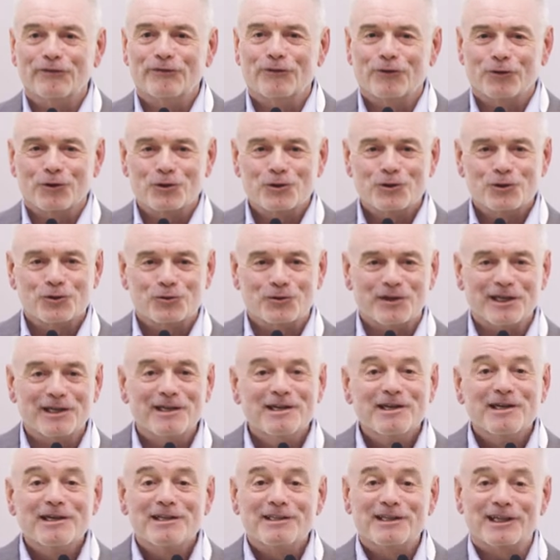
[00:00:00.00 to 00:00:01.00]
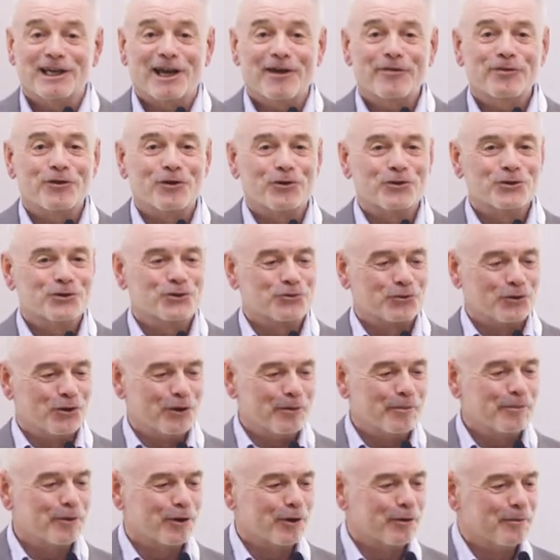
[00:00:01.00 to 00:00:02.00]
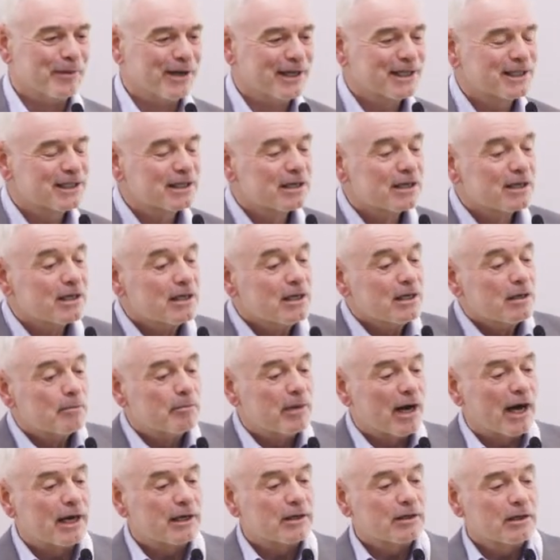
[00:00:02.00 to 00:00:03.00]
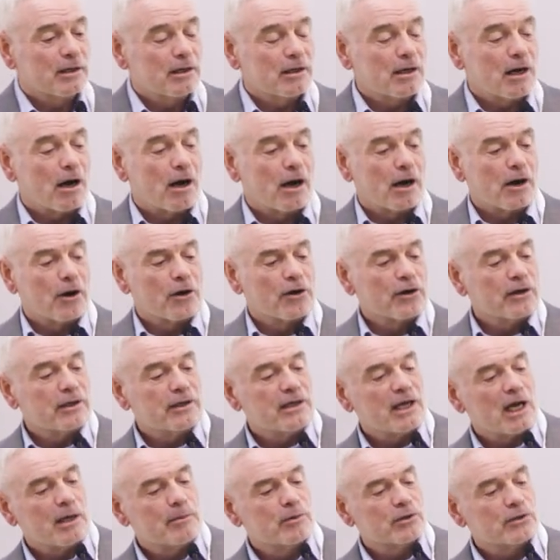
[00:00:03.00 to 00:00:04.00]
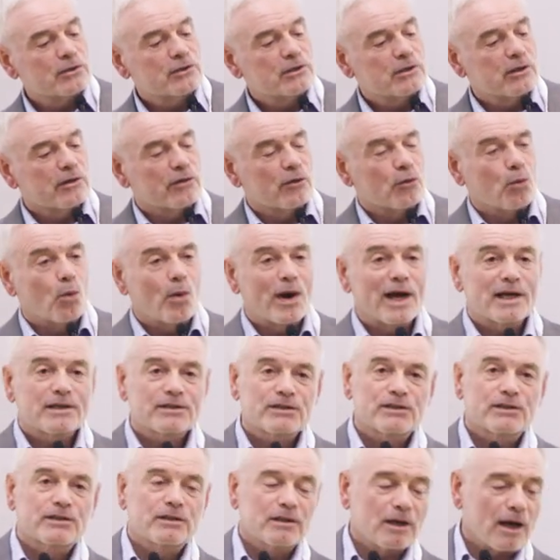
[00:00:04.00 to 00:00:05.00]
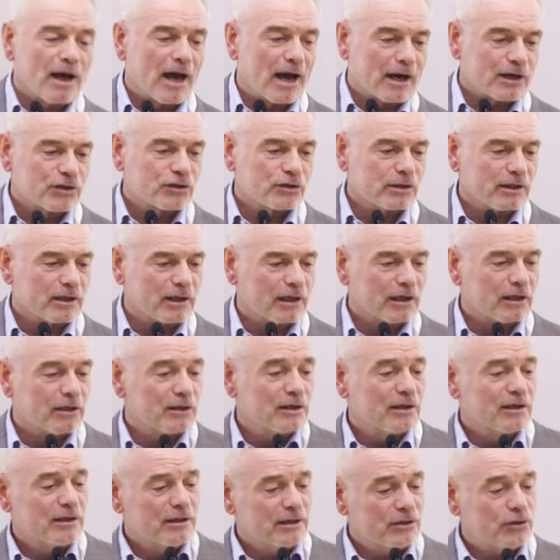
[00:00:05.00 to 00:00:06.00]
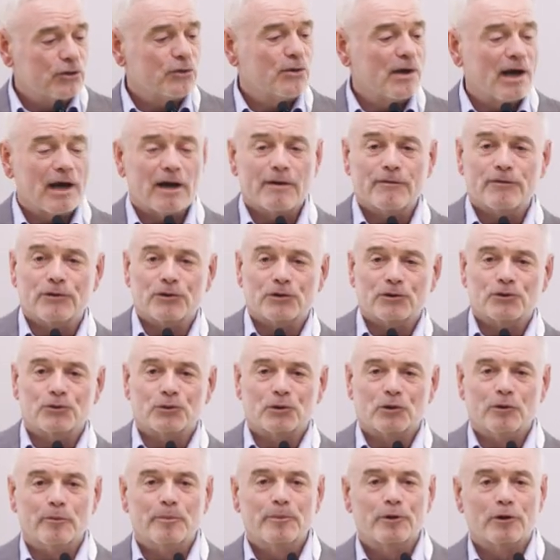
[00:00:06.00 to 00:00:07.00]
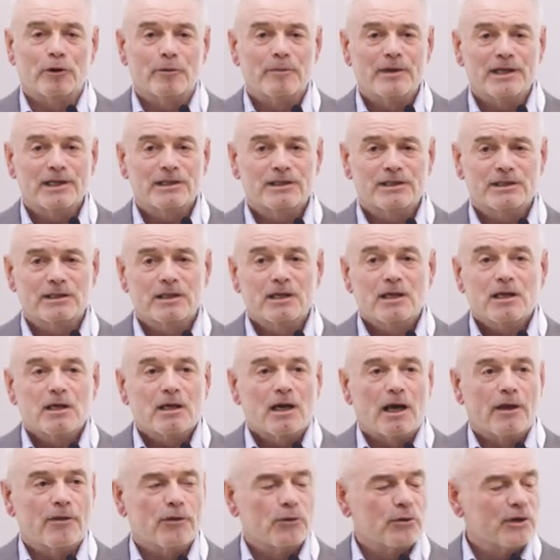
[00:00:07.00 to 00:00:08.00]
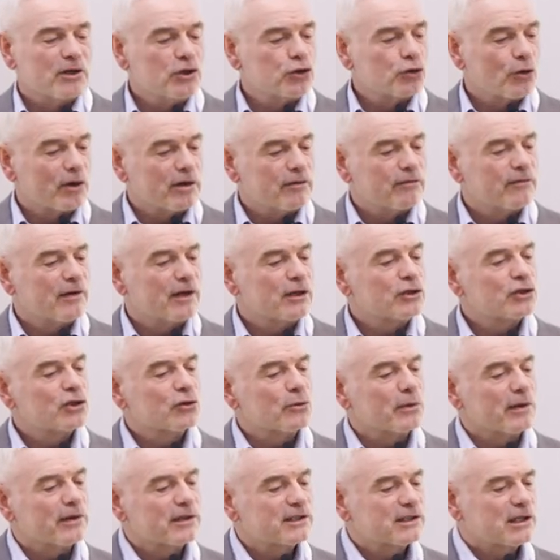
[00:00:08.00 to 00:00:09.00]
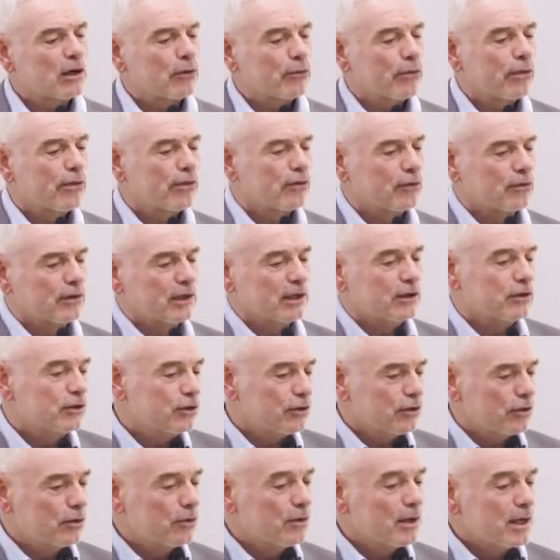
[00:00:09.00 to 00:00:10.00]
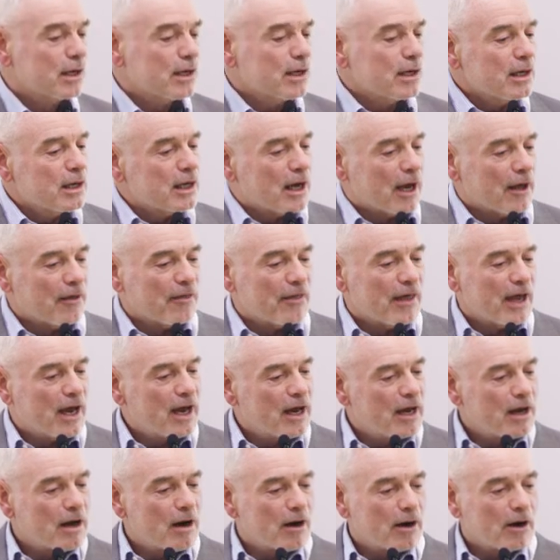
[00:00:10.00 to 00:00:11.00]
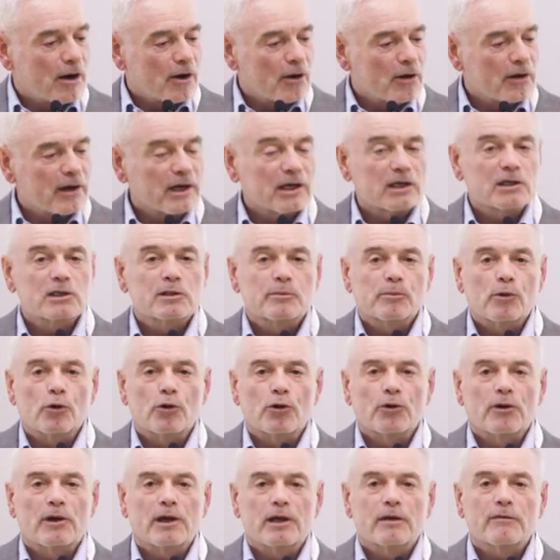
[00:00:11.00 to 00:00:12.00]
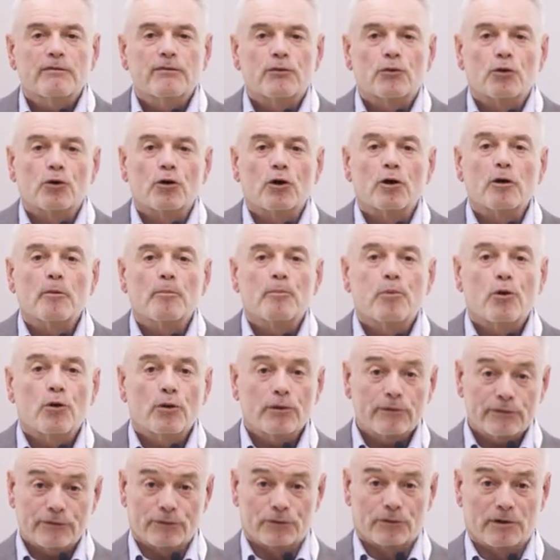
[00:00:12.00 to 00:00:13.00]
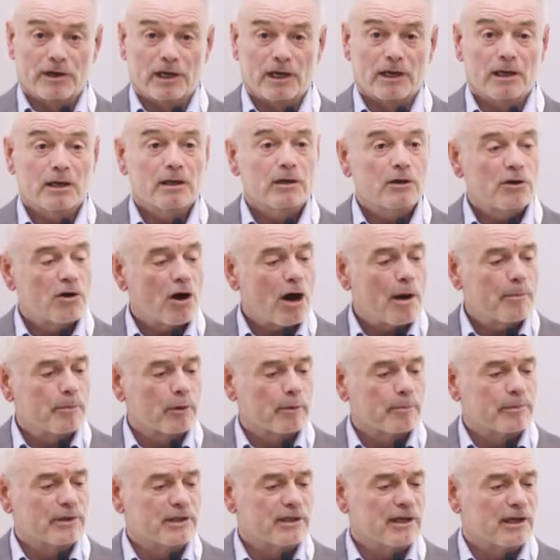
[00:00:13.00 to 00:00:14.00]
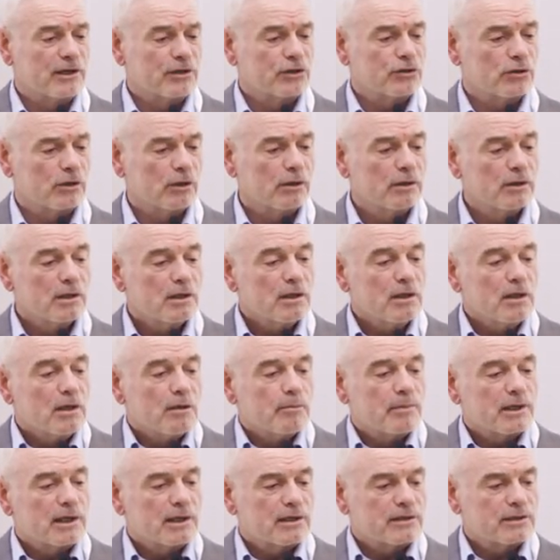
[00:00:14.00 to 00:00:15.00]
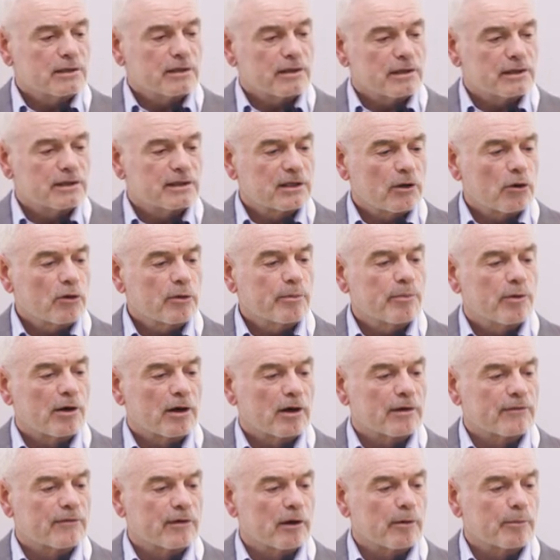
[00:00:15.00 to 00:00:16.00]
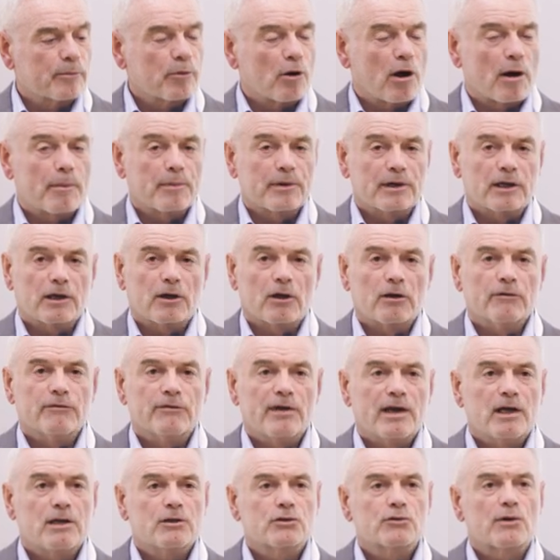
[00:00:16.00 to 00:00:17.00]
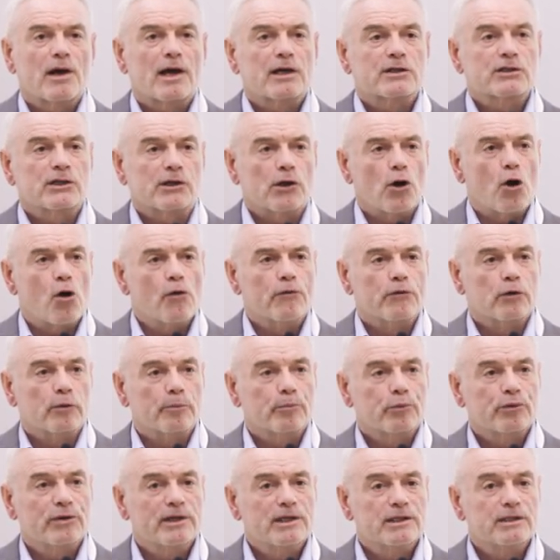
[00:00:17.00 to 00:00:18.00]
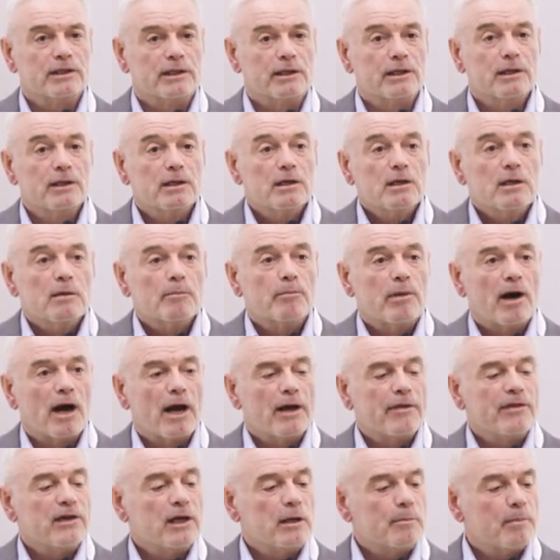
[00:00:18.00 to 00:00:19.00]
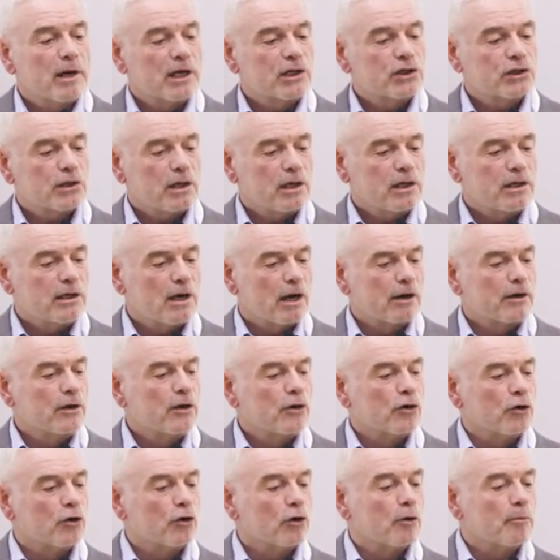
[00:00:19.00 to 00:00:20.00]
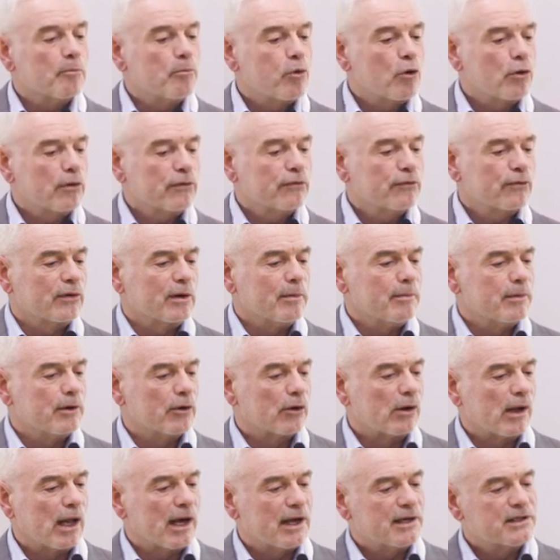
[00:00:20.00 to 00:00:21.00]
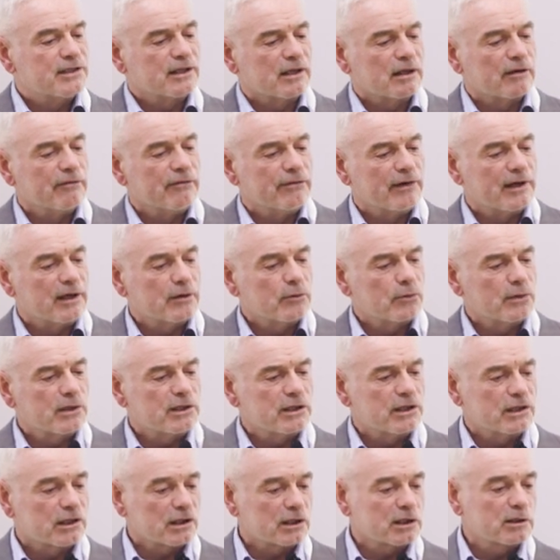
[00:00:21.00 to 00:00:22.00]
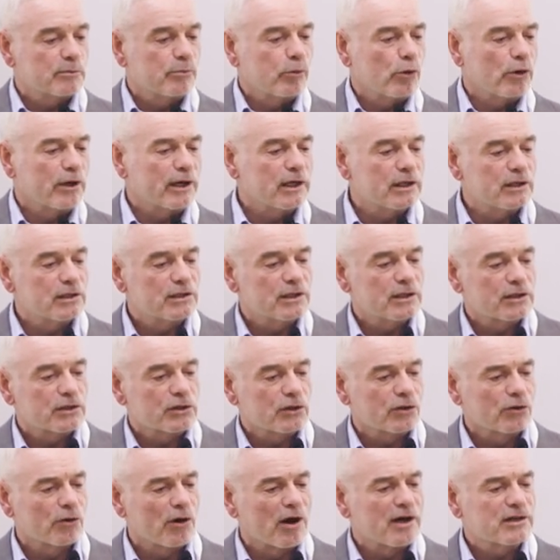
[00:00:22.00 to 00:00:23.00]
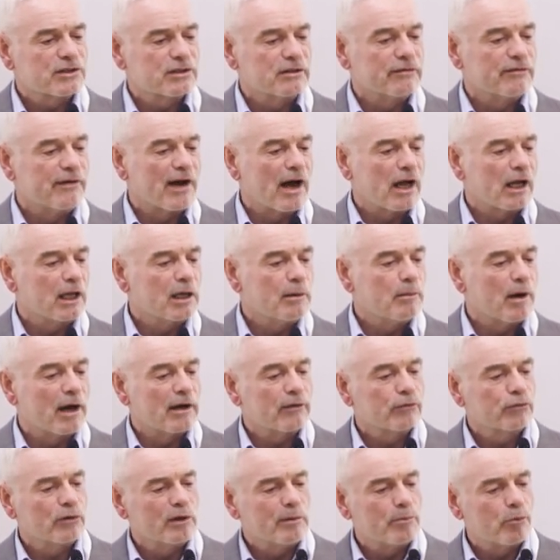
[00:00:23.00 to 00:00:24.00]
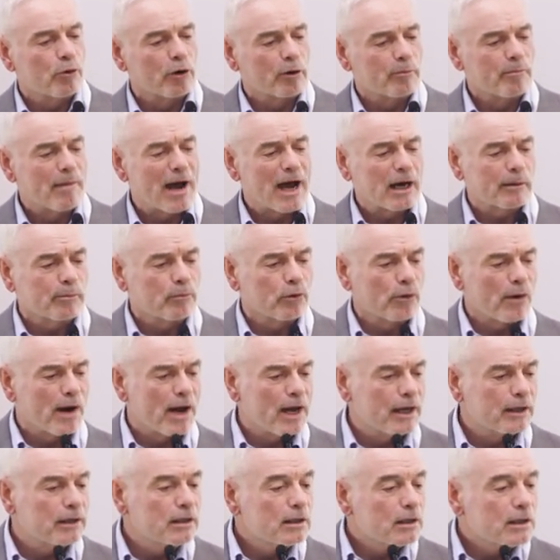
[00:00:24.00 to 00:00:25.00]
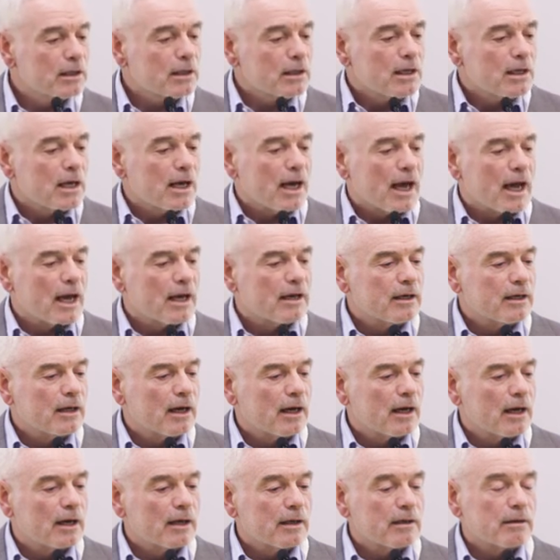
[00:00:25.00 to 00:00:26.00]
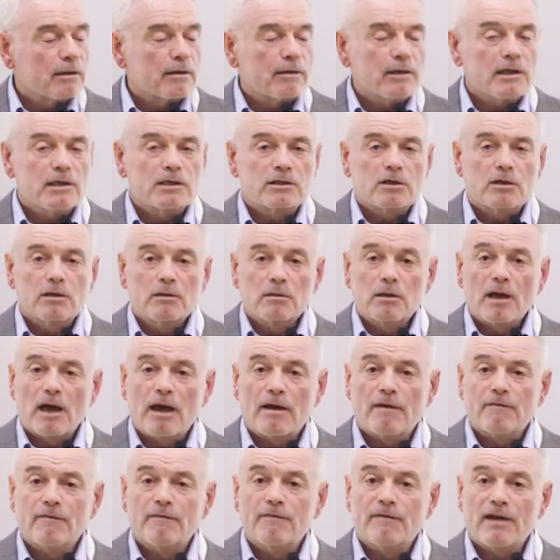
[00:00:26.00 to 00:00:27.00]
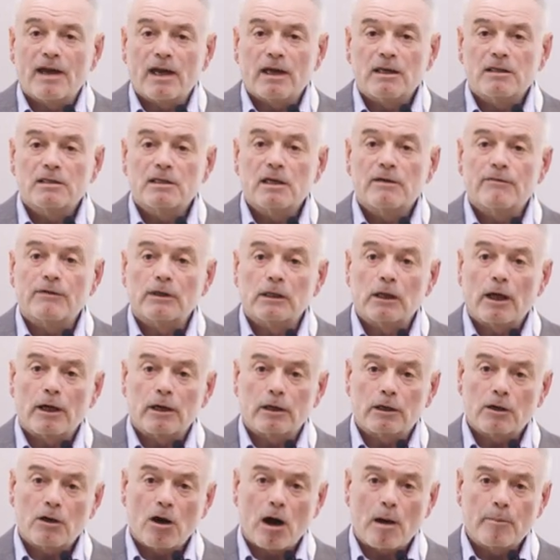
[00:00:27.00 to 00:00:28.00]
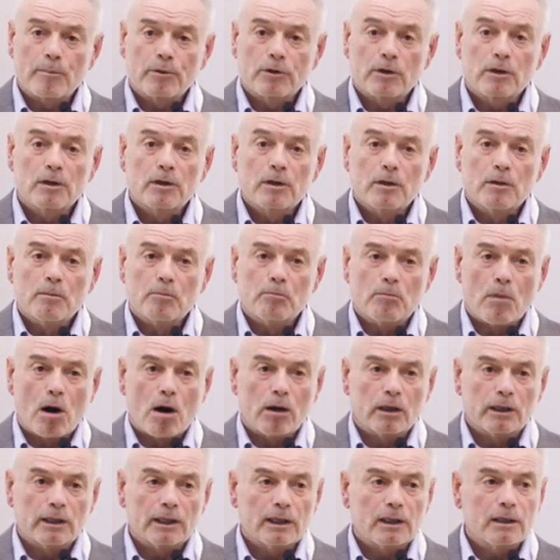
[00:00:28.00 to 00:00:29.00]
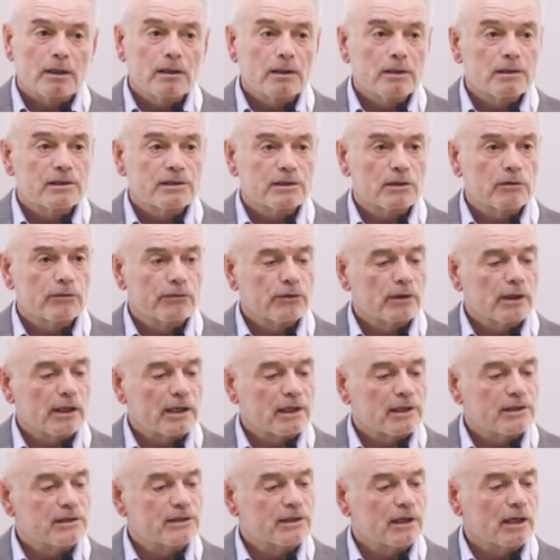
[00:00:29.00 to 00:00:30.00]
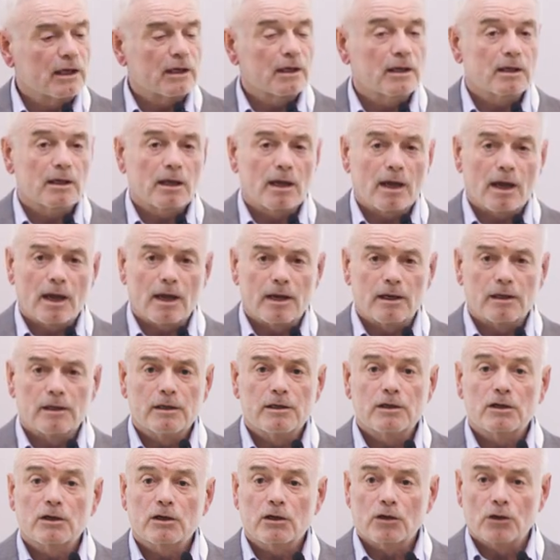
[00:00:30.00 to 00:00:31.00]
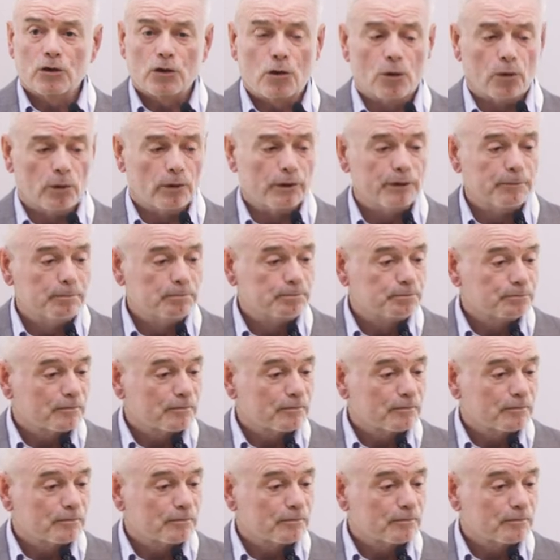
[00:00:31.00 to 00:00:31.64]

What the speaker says: forestry to get those drill permits. But our neighbors to the west actually do have their drill permits, and they're in joint venture with South 32, and they are exploring for porphyry copper potential, because in the south part of our property, our veins are actually overprinted by the much younger porphyry mineralizing event, which is exploited just across the valley by Freeport-McMoRan, and these have veins have a lot of copper, moly, silver lid, zinc, and gold.